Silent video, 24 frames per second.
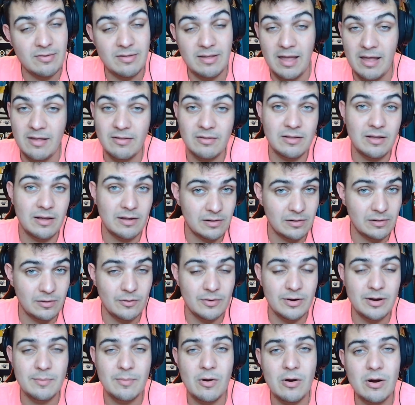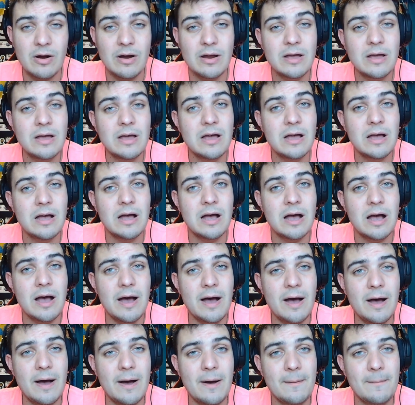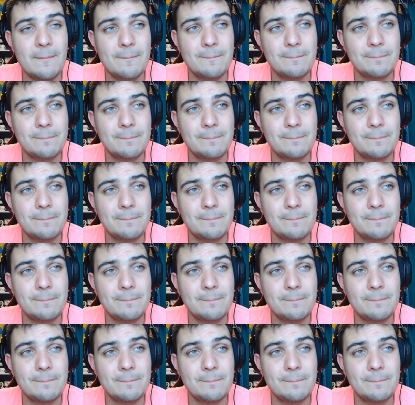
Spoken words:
as a Cologne bar. Um,